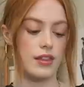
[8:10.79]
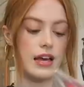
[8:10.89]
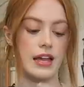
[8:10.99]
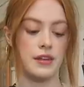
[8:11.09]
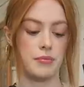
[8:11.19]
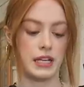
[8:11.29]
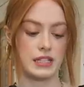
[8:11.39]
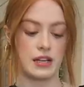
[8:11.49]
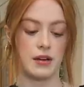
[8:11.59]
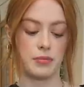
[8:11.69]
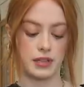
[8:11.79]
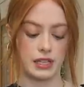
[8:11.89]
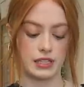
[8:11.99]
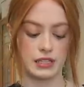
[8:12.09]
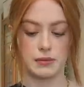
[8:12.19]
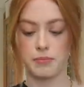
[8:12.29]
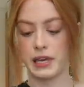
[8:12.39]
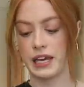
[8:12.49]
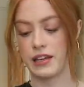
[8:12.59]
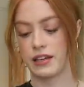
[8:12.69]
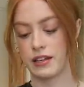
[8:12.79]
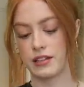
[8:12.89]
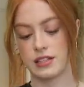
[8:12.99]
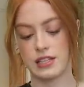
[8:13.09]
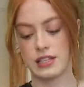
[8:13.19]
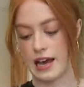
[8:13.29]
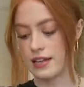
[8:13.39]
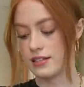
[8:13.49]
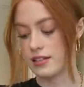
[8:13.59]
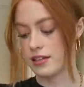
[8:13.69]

Then picked up this pink set,